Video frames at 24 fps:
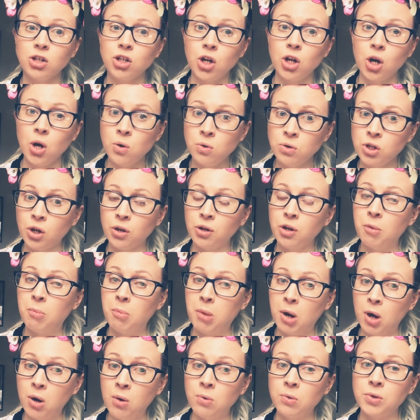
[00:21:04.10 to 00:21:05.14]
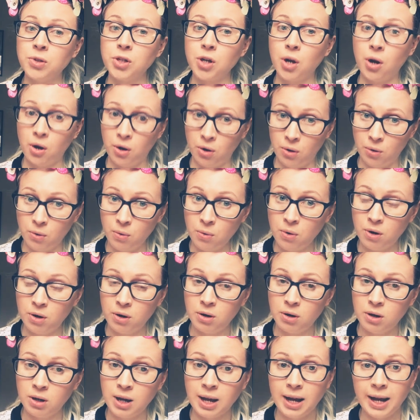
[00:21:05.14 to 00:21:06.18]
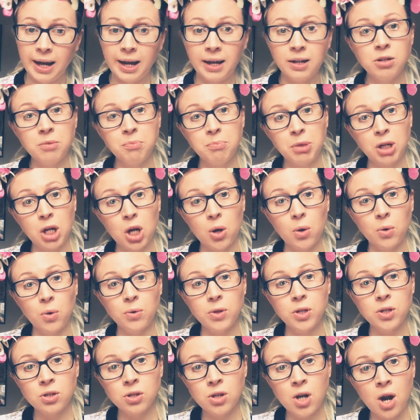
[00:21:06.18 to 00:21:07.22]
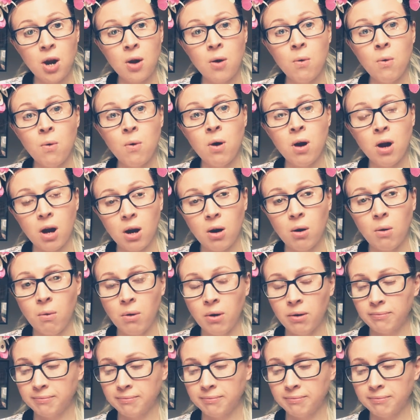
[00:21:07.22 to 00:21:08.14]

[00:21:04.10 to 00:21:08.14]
goat on a boat O and blow the snow O.